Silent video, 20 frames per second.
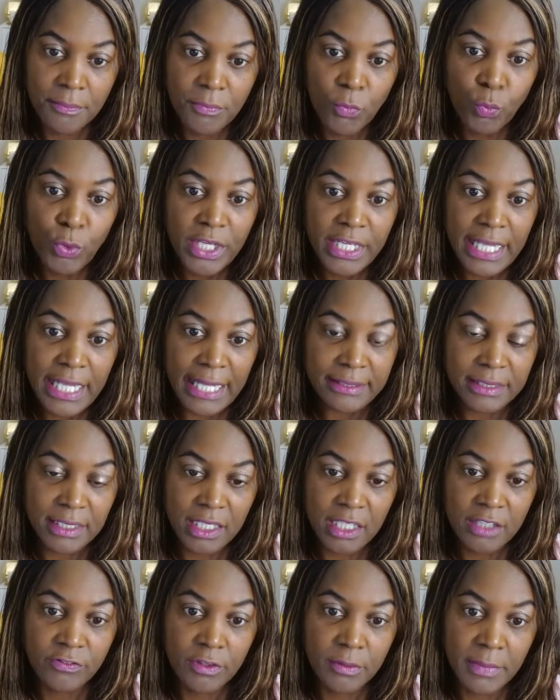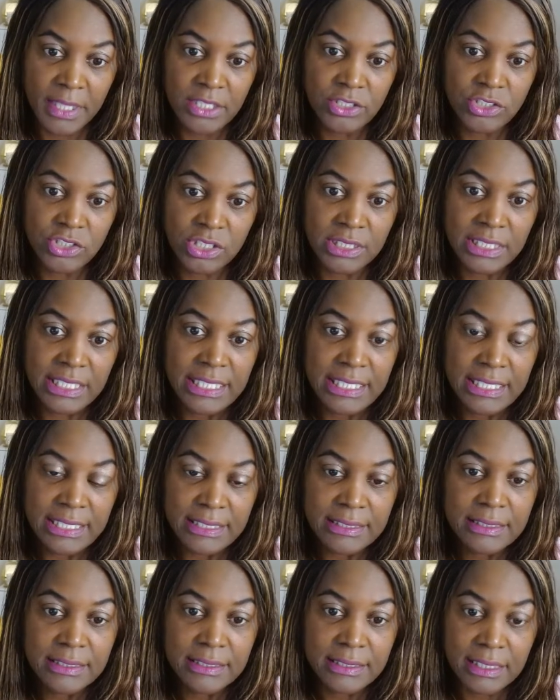We got the information
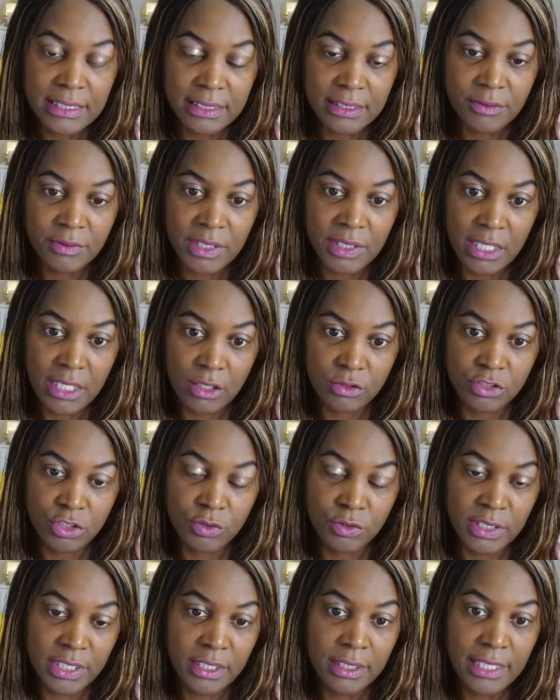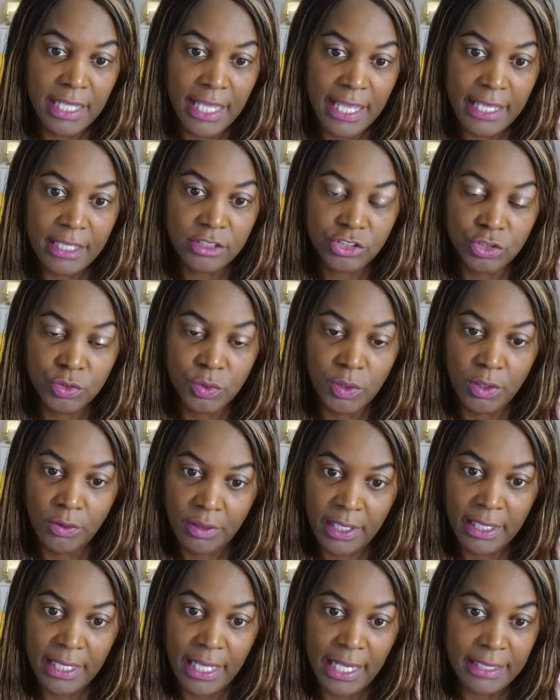in the clearinghouse so they can ask you,
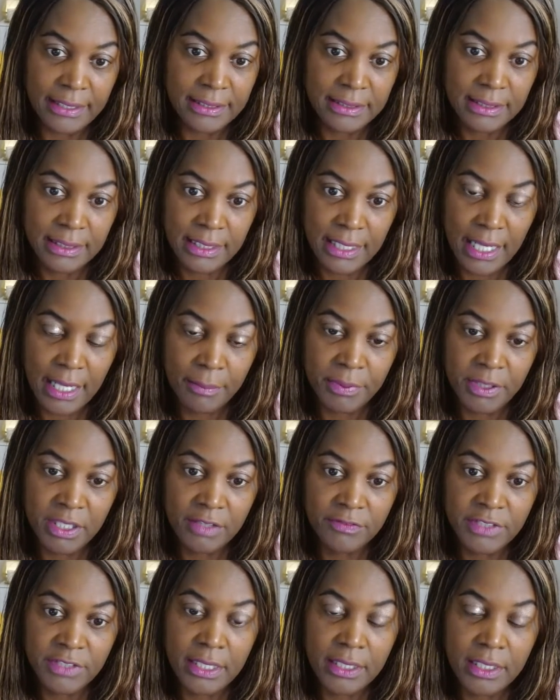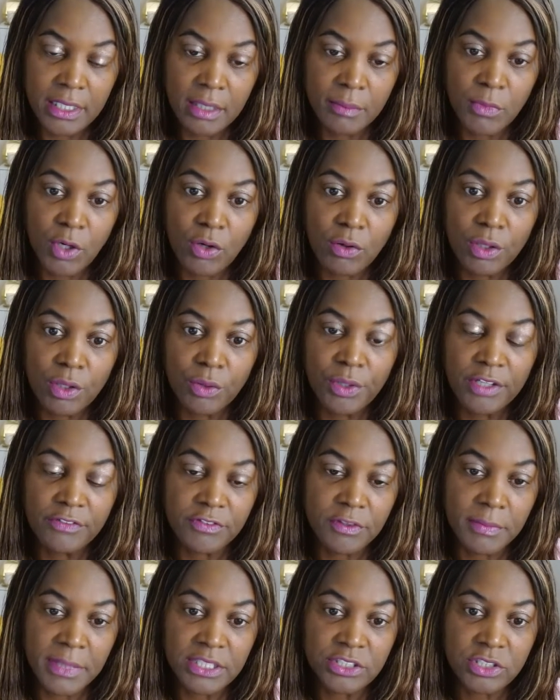okay, I need a copy of that MRO
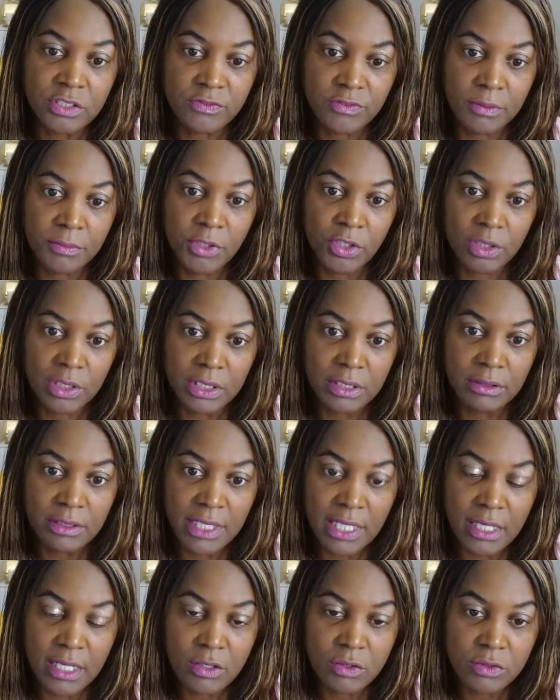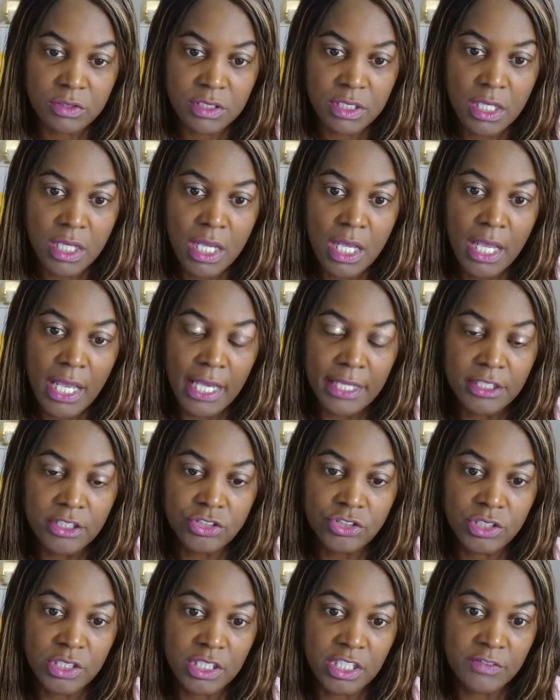information from your clearinghouse. I need
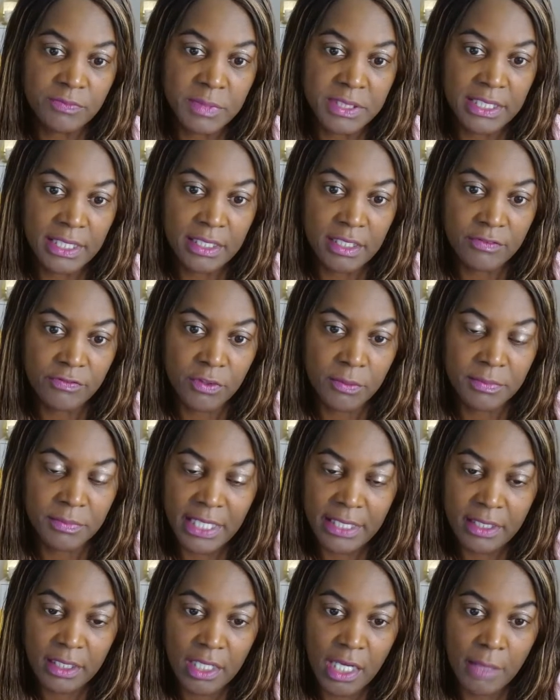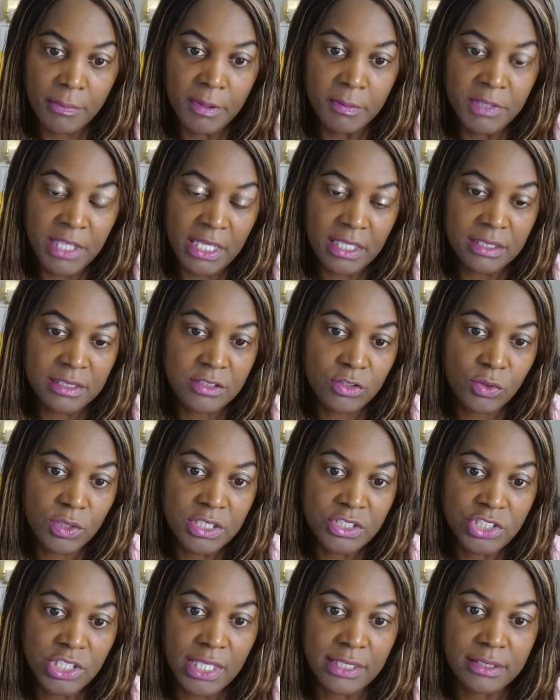you to give me that information, not a copy. They can
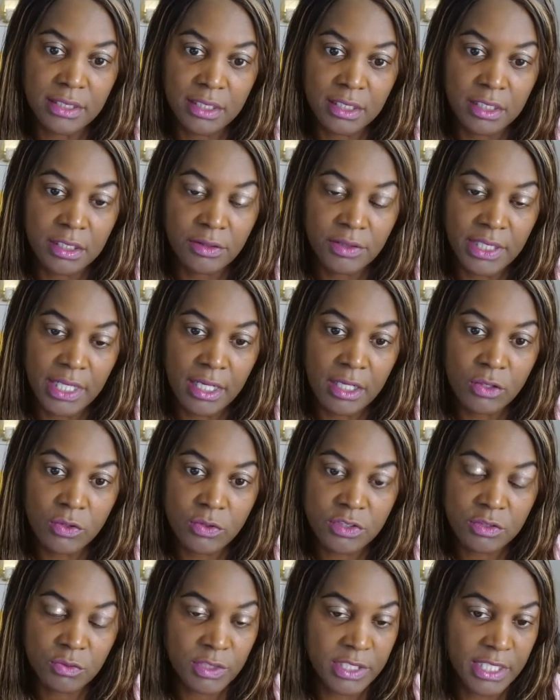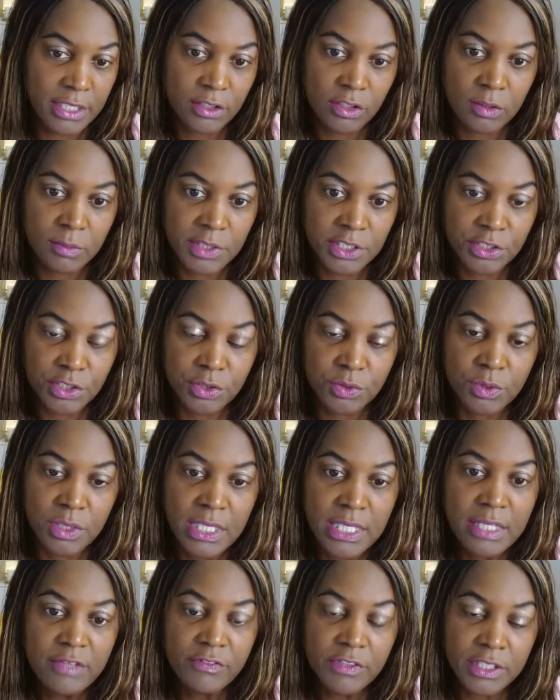screenshot the clearinghouse, what I normally do,
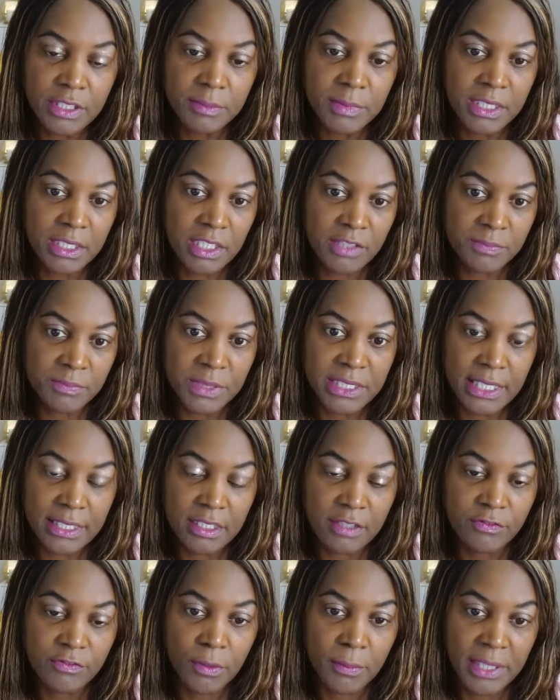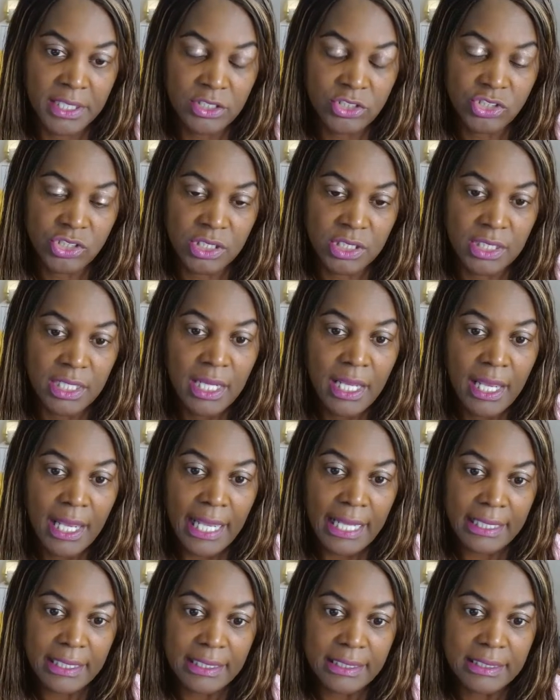for them to give me that information.
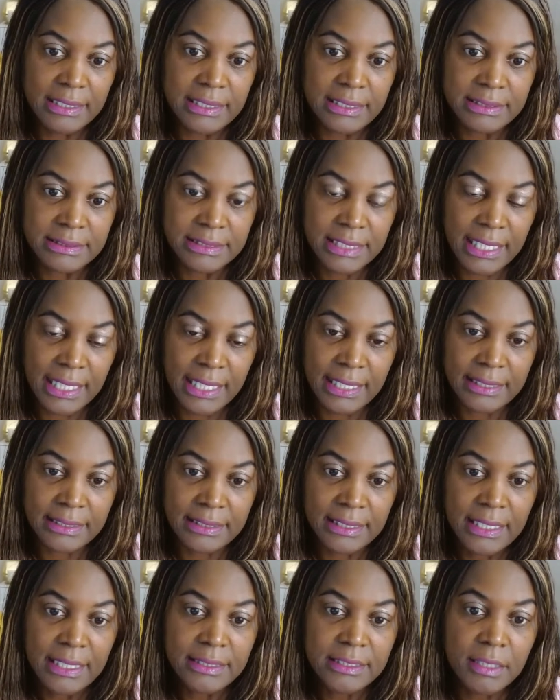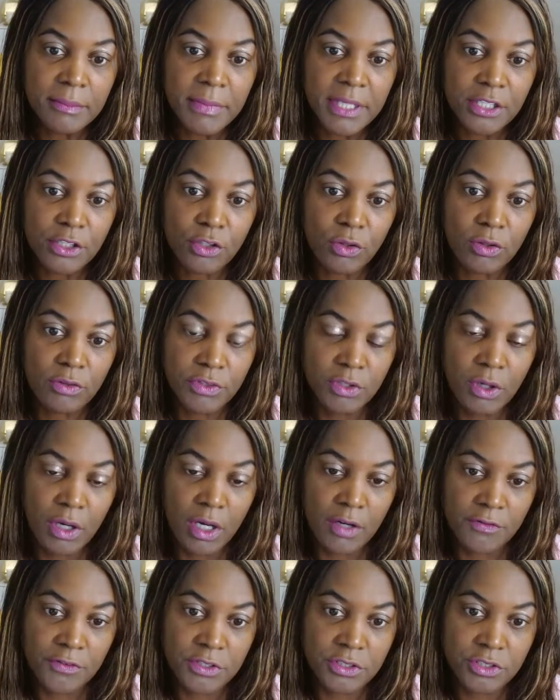I can contact the medical review
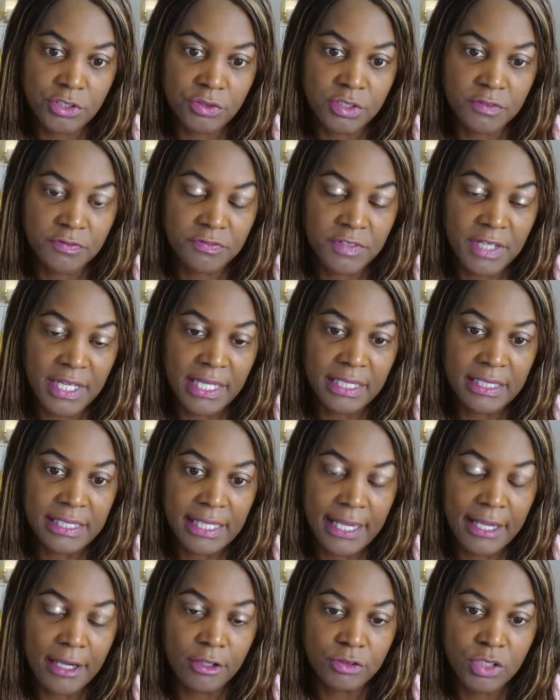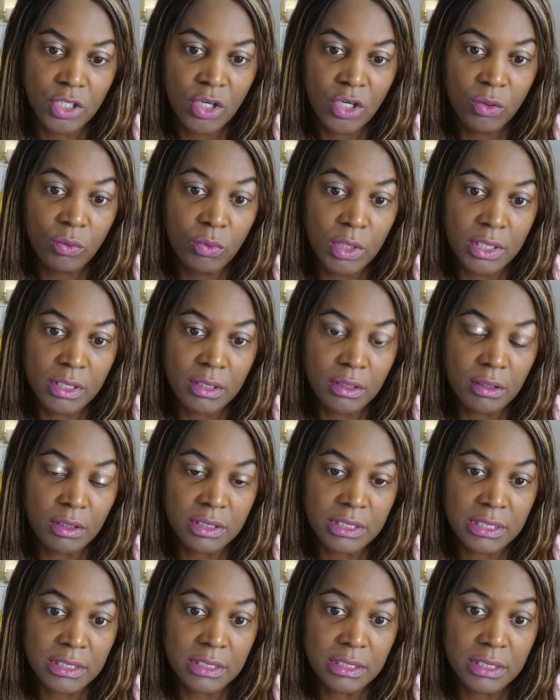officer to find out what are
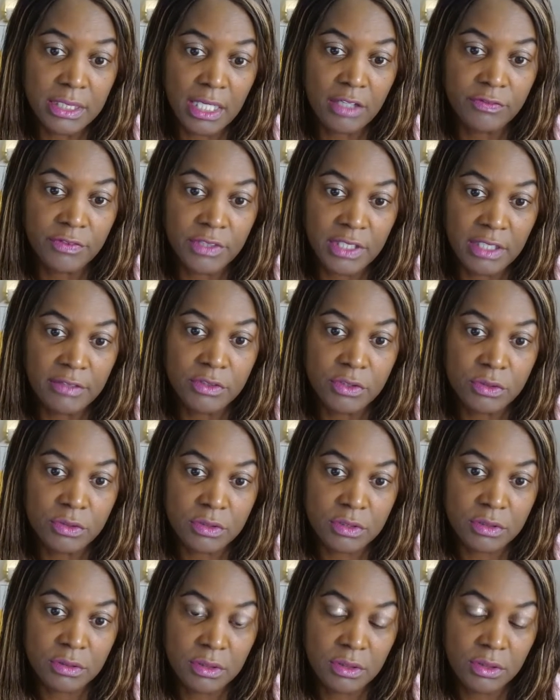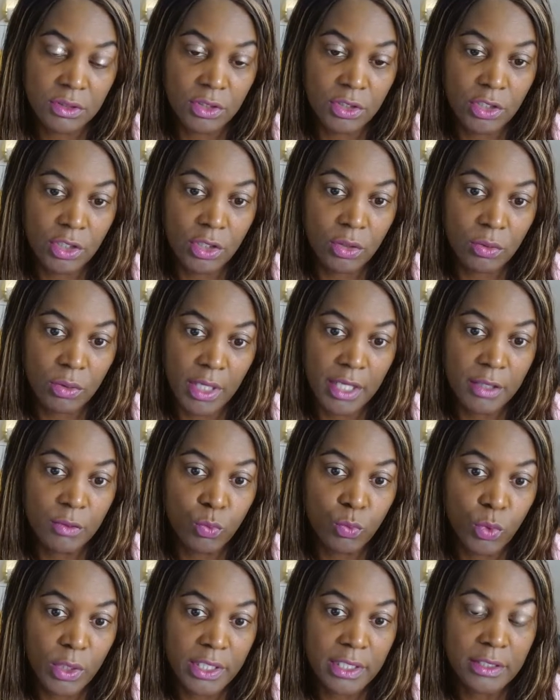the cutoff levels, and
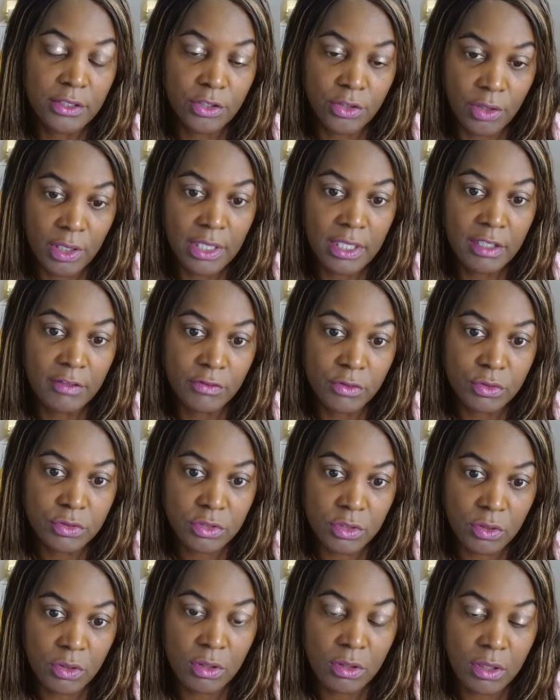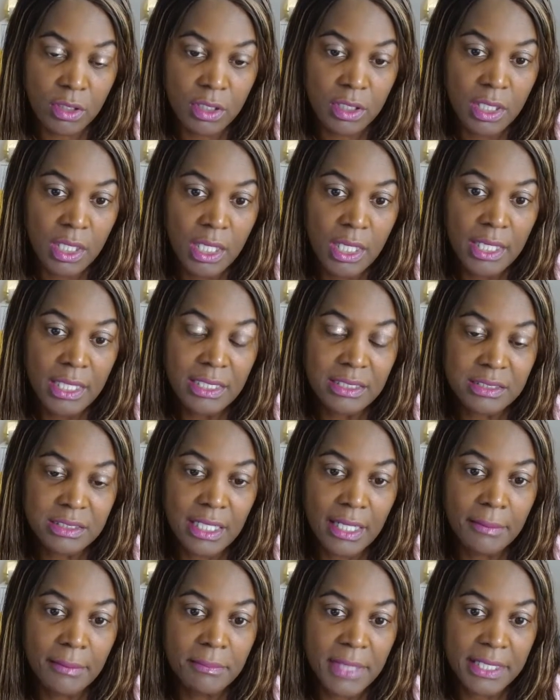what your levels are. It's
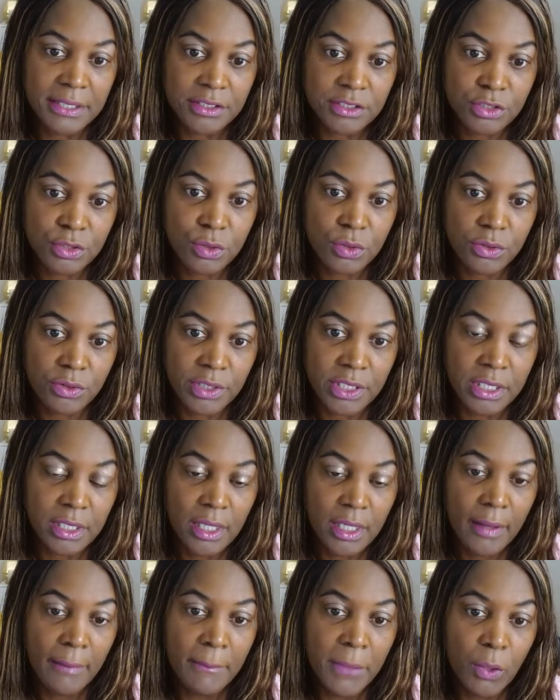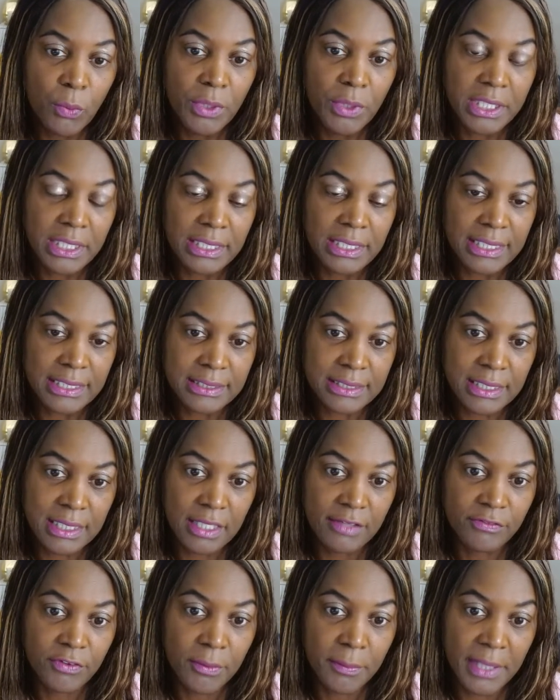not mandatory, but we can get the
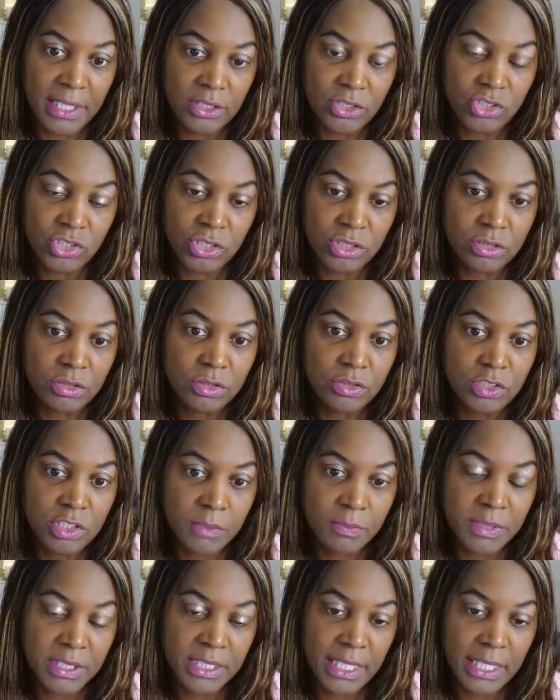information to be